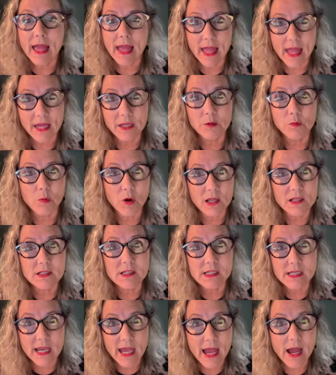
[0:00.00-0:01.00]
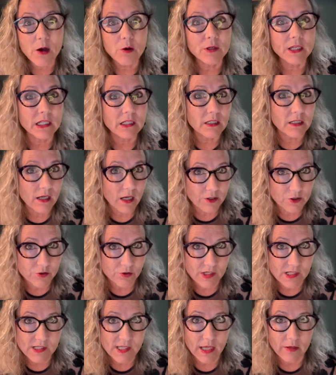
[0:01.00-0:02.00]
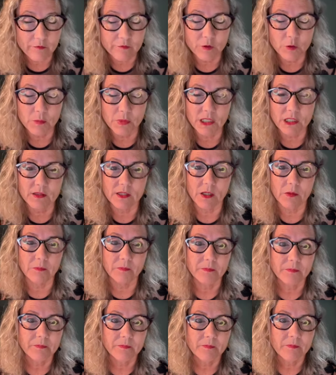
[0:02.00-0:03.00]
and ones now in countries that forbid them.